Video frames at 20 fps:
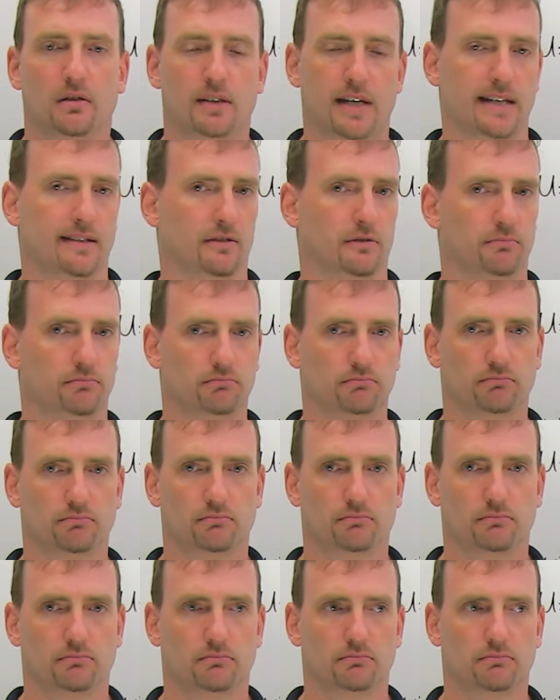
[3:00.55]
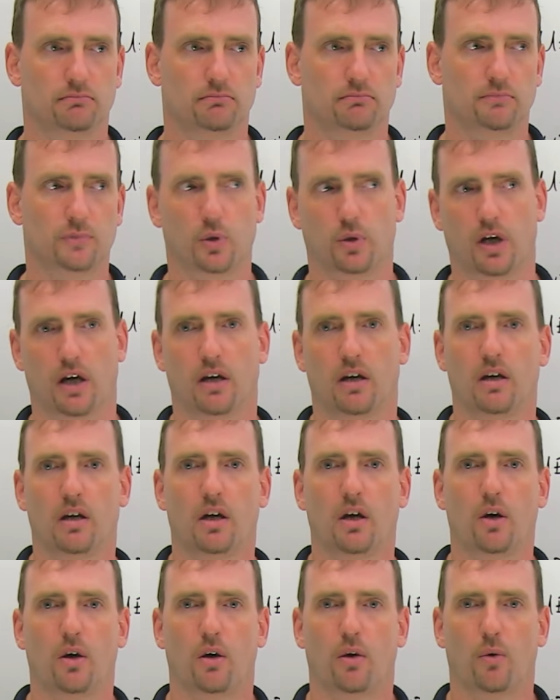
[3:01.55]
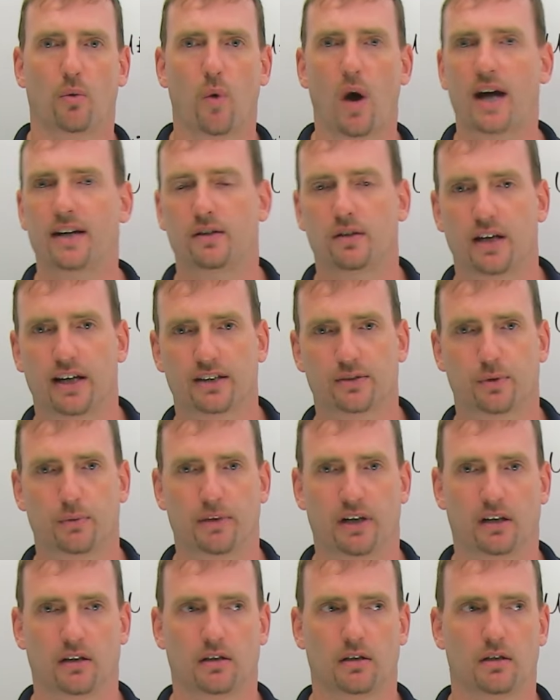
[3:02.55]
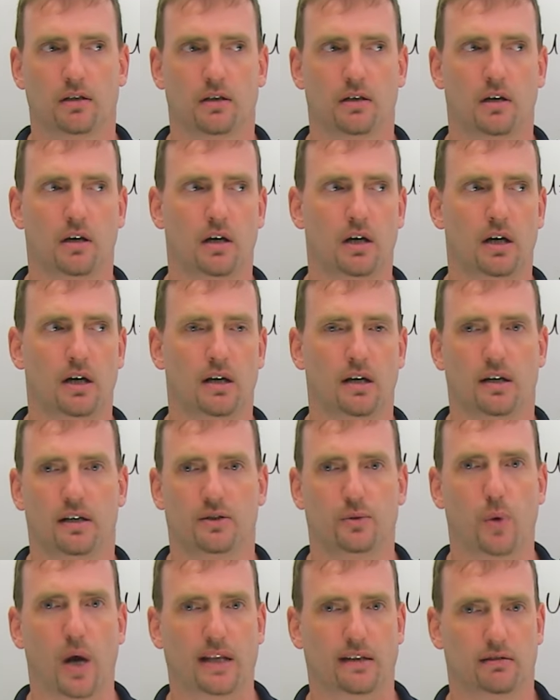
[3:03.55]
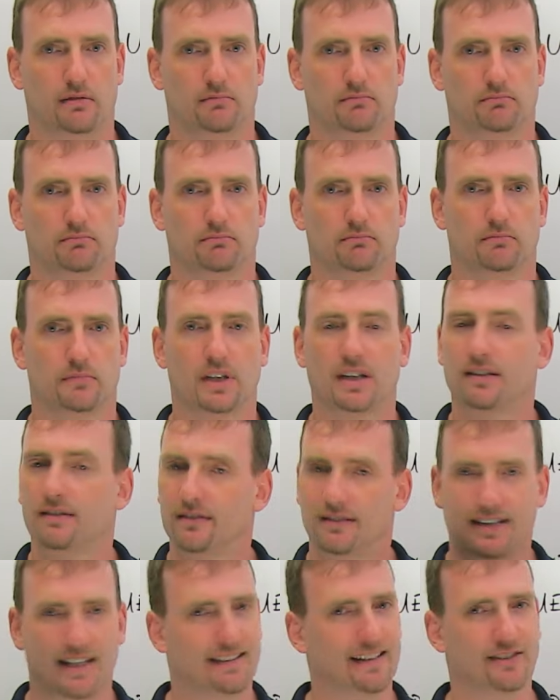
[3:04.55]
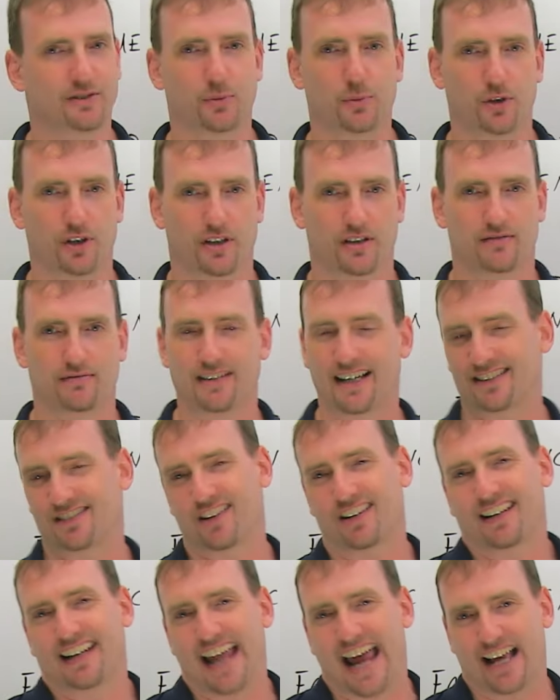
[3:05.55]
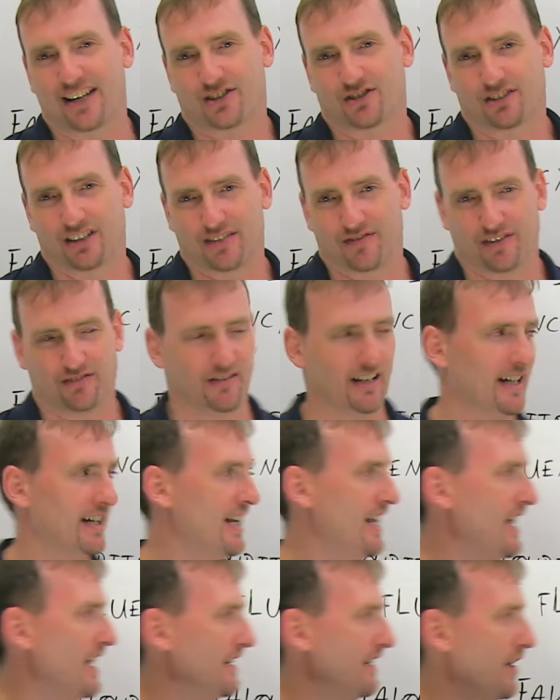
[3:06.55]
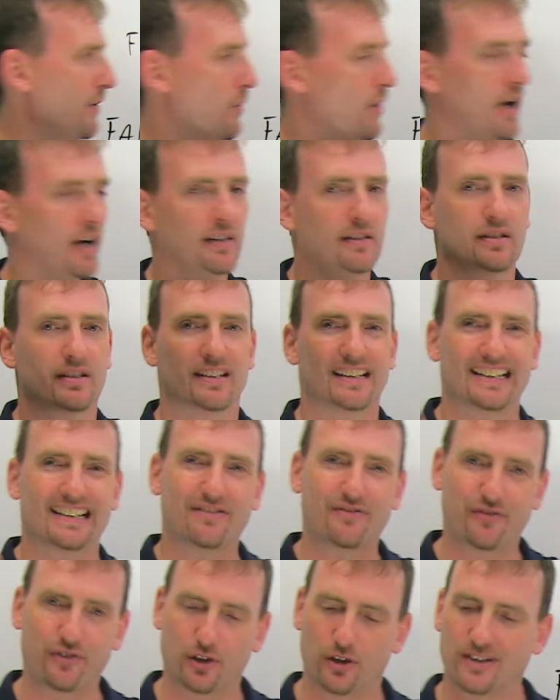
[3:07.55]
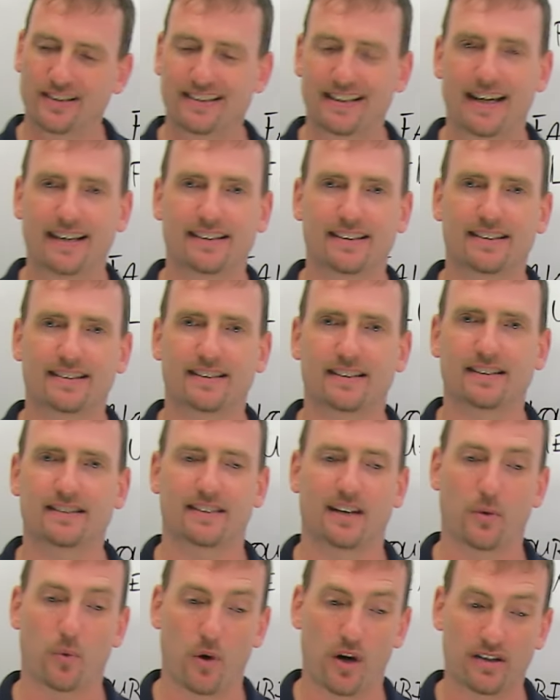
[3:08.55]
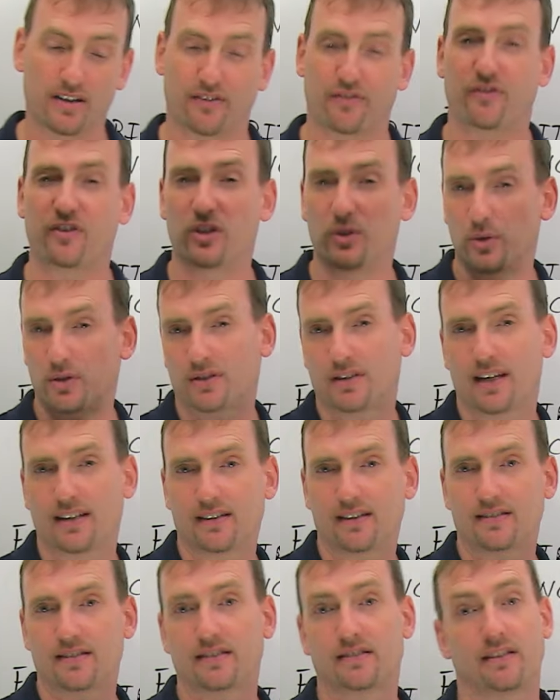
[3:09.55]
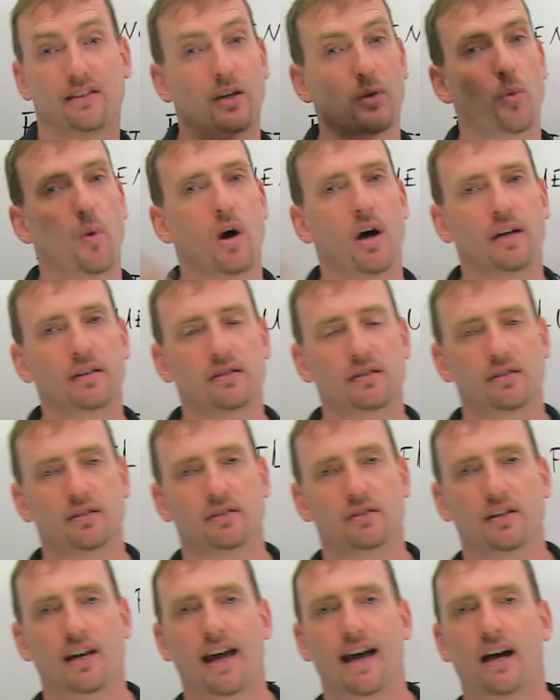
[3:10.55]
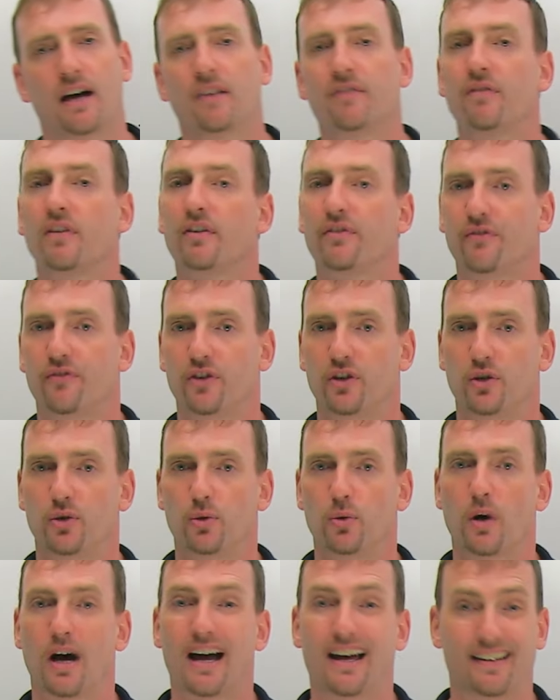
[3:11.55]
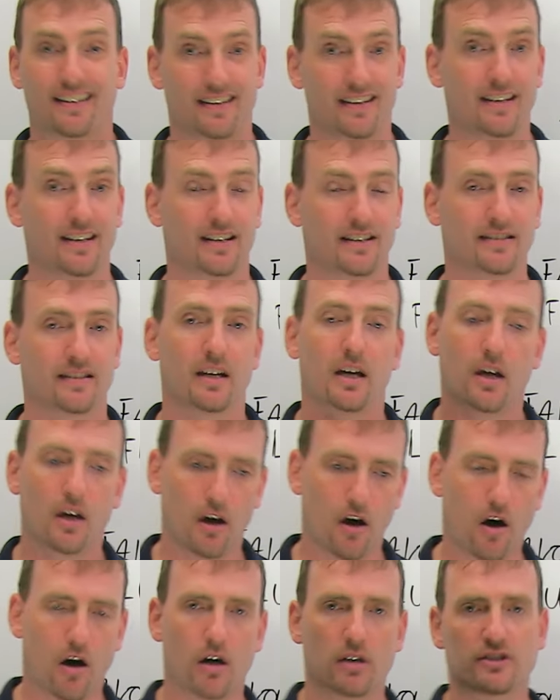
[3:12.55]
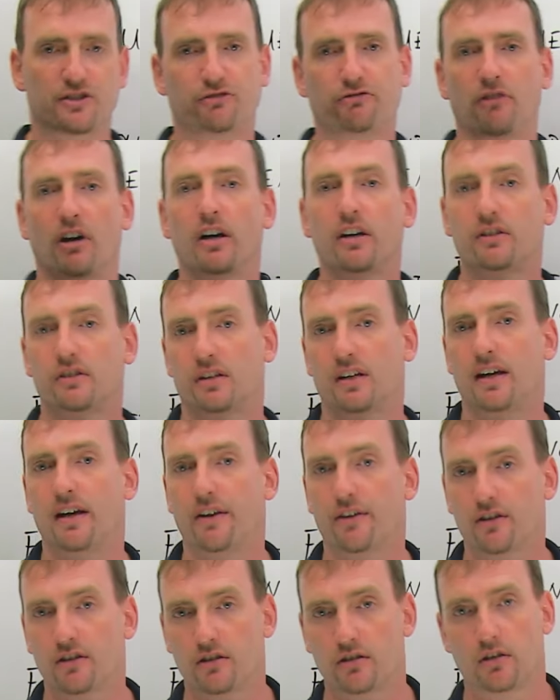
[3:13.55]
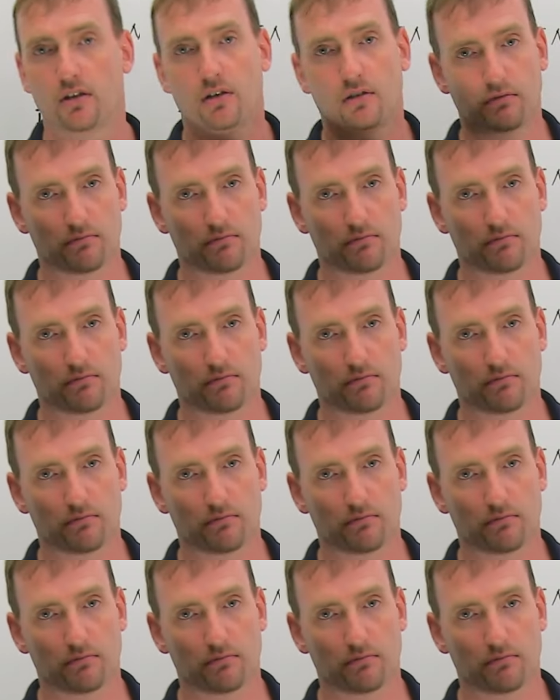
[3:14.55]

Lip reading: Yes. Okay. Why do you like swimming? It's wet. That doesn't work. That's not an answer even, right? They want full sentences, they want a few sentences, and they want to have a few ideas all strung together